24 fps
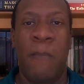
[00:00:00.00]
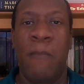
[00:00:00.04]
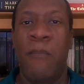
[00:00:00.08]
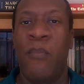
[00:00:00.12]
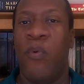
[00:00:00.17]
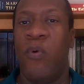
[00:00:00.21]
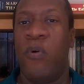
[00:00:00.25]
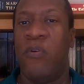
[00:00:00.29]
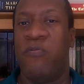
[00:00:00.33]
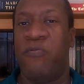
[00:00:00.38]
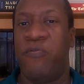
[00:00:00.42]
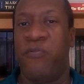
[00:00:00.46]

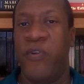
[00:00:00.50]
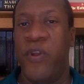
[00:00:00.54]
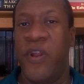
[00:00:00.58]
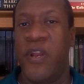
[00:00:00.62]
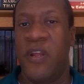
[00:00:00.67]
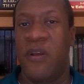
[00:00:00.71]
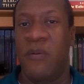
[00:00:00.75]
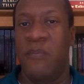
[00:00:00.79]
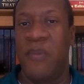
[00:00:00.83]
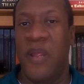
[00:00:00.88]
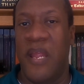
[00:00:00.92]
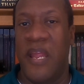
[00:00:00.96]
more
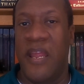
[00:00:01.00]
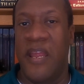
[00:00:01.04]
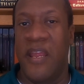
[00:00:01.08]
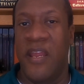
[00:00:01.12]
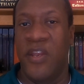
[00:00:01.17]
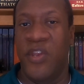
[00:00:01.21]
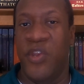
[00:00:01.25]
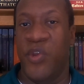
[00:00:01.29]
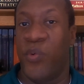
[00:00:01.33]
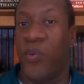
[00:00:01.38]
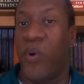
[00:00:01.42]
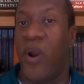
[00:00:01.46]
freedom
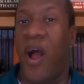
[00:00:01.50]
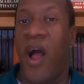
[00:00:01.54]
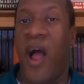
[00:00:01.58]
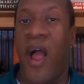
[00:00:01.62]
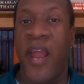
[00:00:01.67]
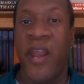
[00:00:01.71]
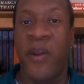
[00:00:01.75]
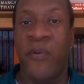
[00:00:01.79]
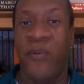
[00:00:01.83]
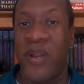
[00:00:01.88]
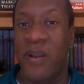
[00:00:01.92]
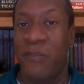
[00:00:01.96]
in your
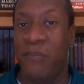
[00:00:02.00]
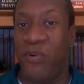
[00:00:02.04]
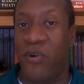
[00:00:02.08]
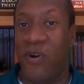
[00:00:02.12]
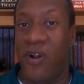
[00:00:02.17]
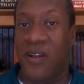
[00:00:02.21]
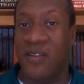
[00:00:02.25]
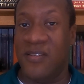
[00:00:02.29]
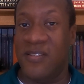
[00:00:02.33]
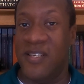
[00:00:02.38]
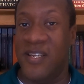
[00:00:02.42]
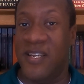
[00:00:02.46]
hiring
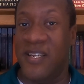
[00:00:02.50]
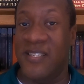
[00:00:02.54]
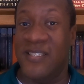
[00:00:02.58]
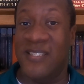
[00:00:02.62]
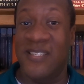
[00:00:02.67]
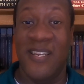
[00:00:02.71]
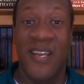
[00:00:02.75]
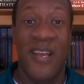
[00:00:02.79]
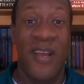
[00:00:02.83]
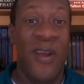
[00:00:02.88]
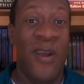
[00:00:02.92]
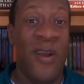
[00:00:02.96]

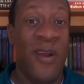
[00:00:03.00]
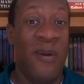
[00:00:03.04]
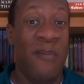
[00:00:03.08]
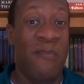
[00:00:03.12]
process,